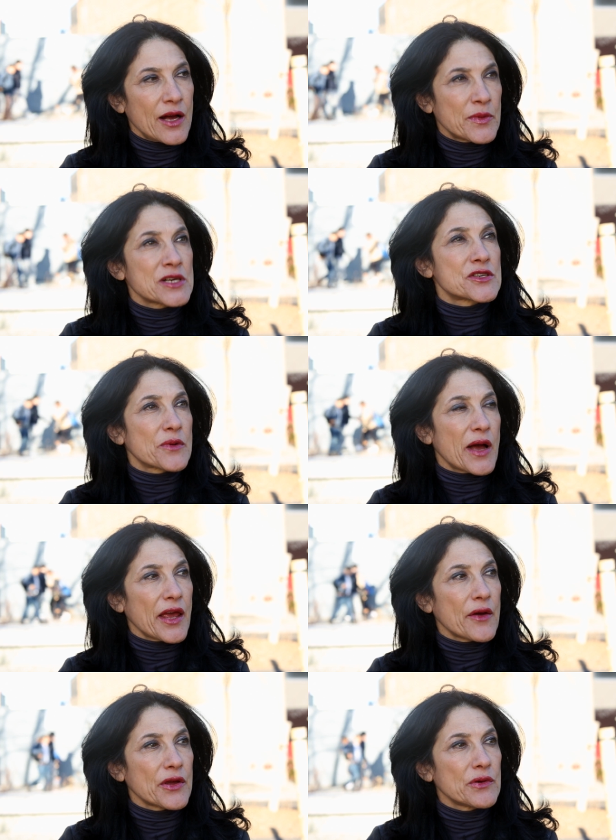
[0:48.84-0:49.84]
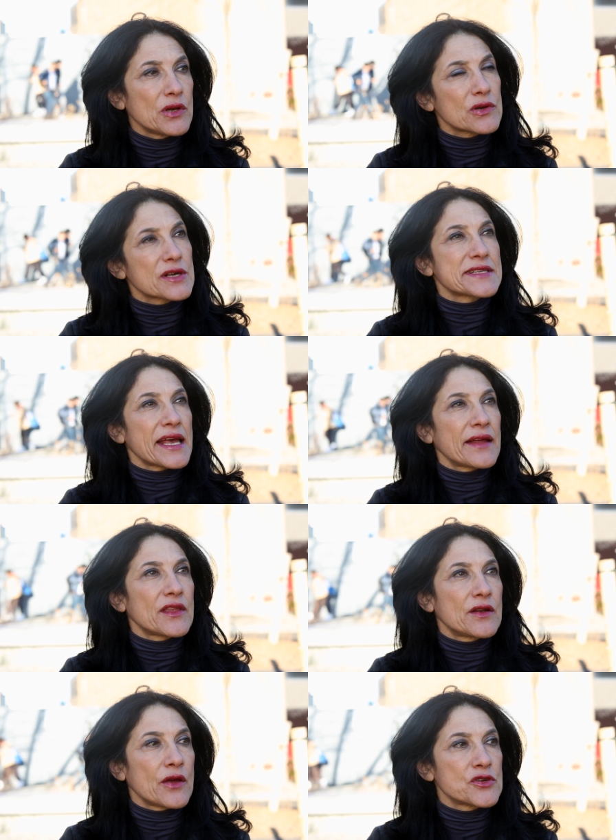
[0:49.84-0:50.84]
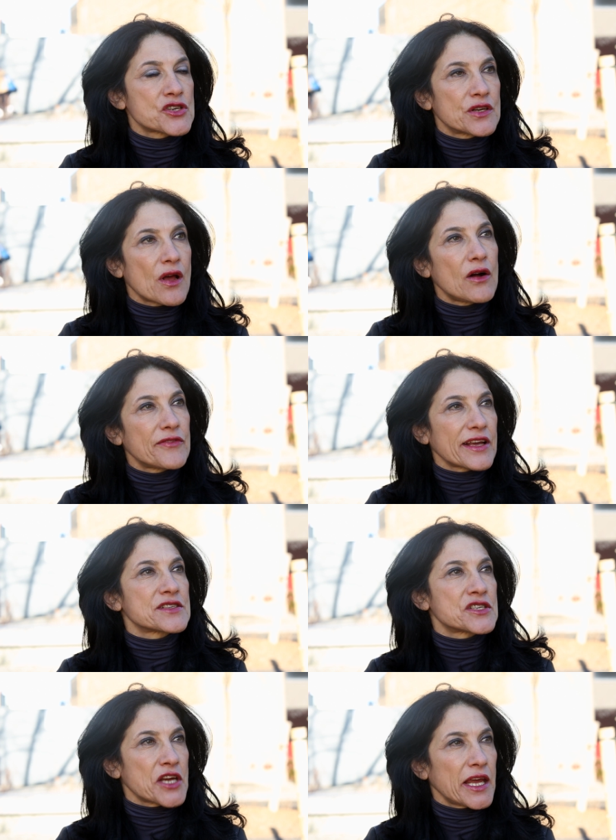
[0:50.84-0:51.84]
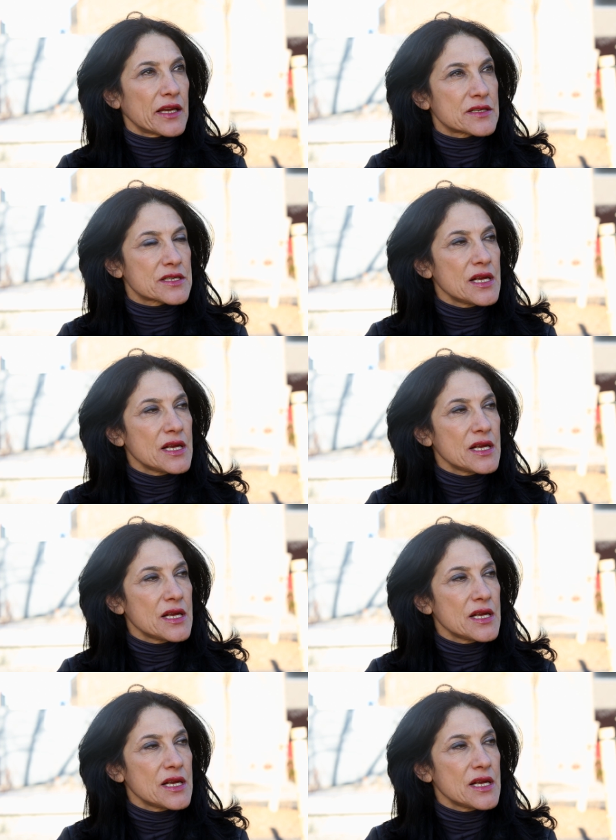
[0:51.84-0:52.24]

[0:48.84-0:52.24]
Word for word: How Much Do I Owe You looks at the notion of exchange.